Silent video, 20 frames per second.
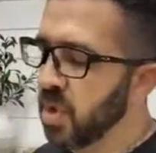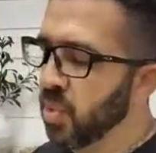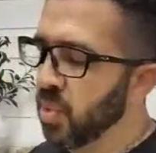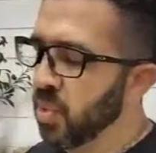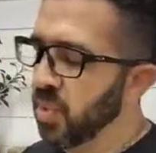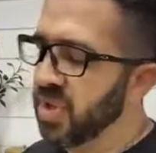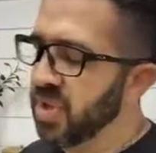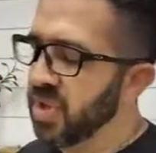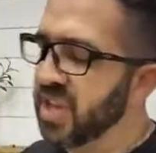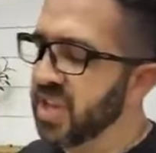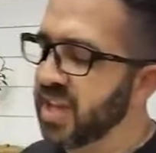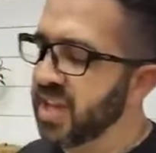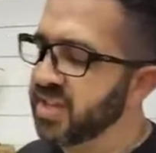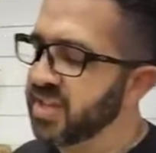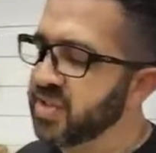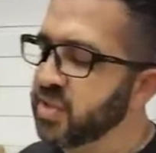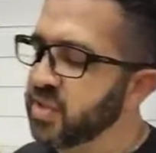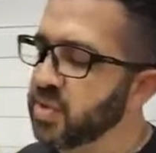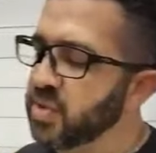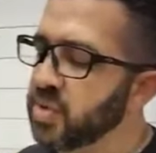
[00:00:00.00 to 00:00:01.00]
We tend
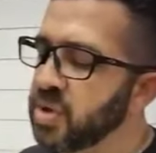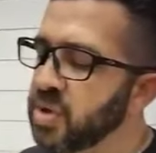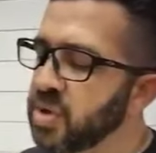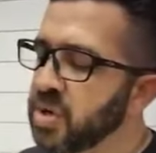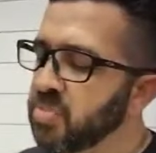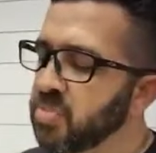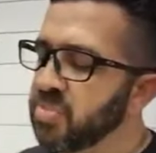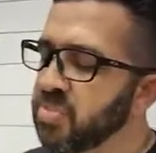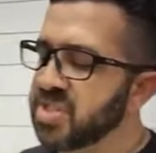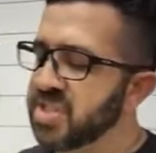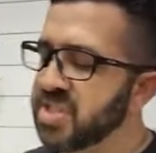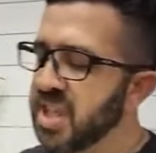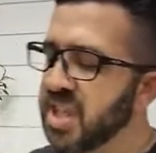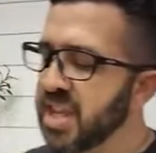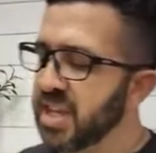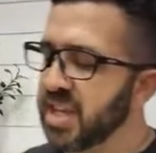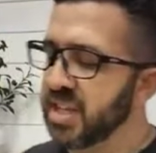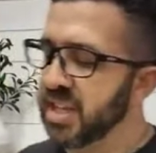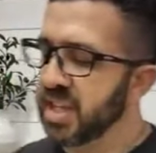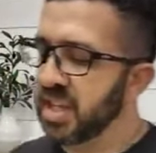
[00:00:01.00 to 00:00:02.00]
to mistake
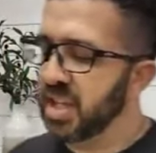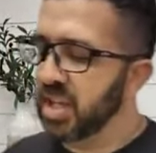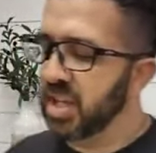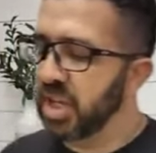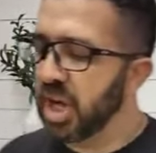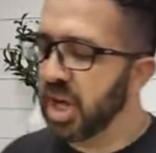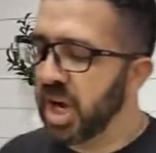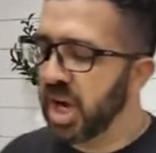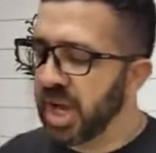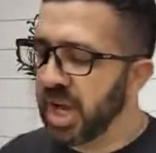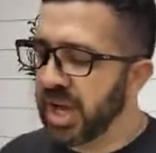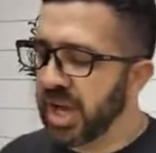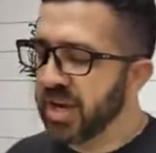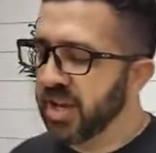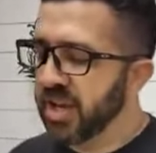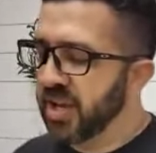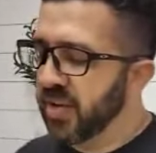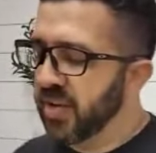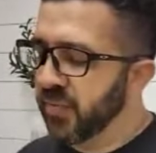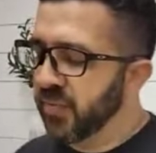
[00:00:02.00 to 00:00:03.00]
God
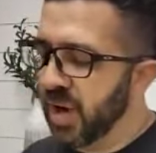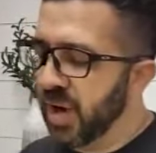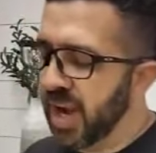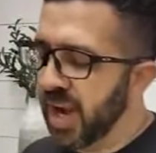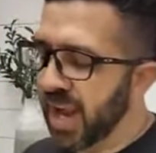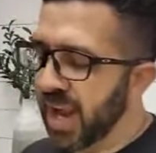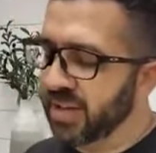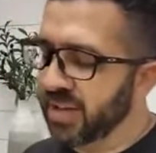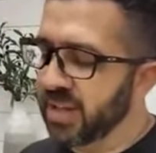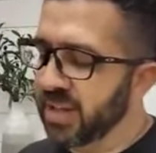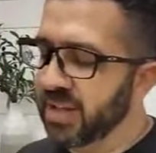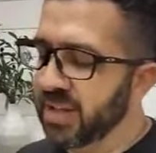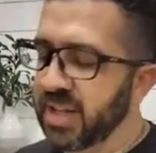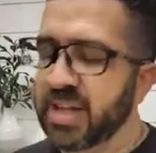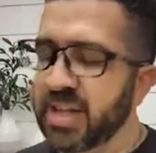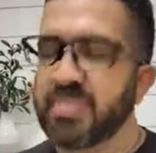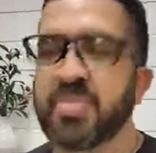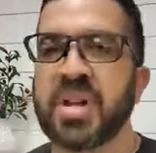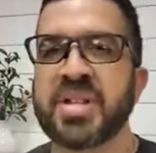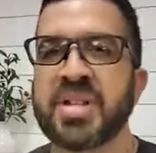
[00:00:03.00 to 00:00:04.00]
for acting like men
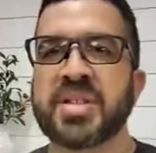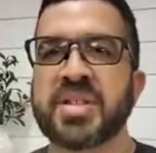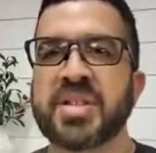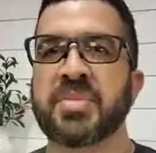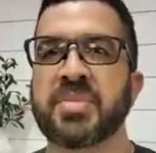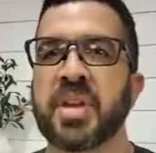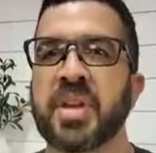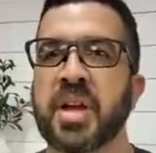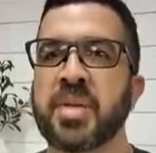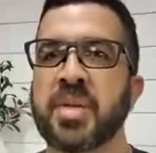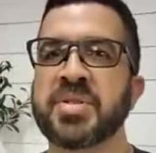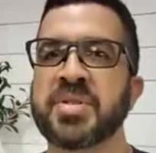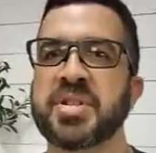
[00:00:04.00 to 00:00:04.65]
sometimes.